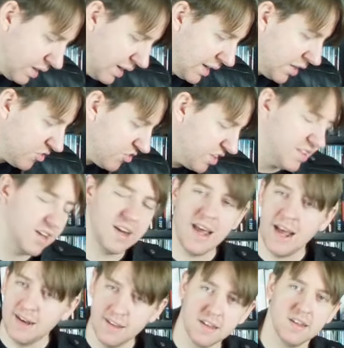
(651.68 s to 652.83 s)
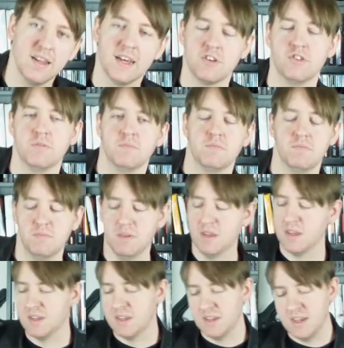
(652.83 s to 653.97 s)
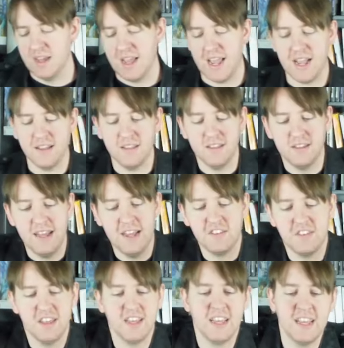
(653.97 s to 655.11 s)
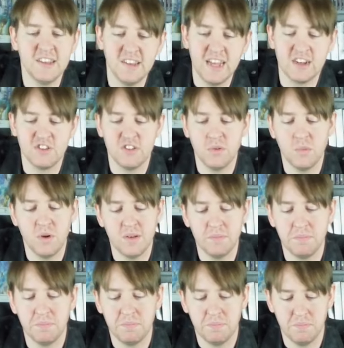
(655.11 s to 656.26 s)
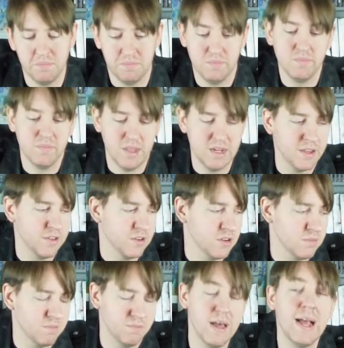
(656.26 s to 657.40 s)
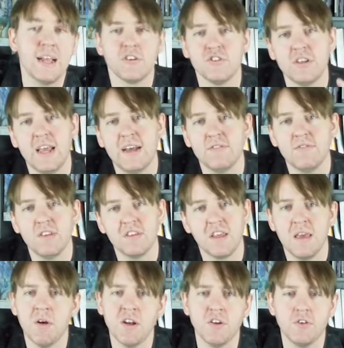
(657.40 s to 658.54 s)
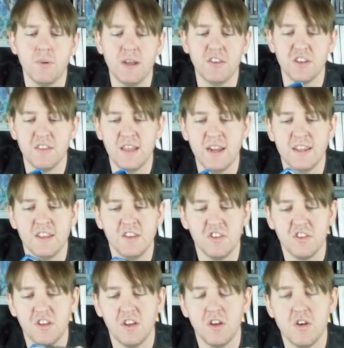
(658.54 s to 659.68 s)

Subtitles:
interesting thing to add to the collection. And the last thing is actually I actually have this game on here twice, and that is